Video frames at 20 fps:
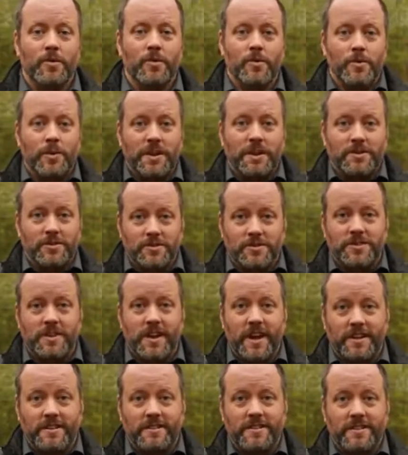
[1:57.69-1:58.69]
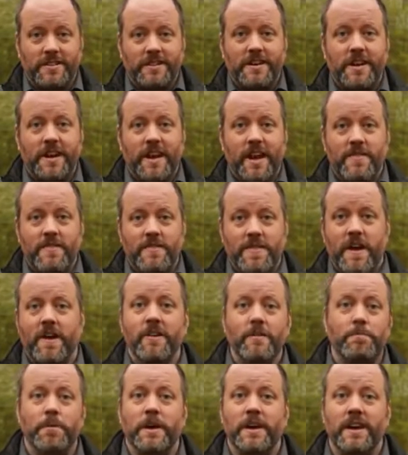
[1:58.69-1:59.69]
would intersect, and
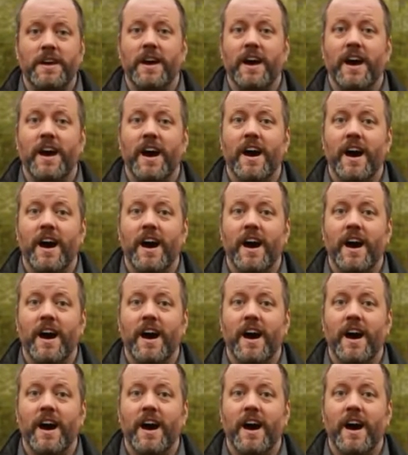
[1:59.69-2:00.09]
there'd be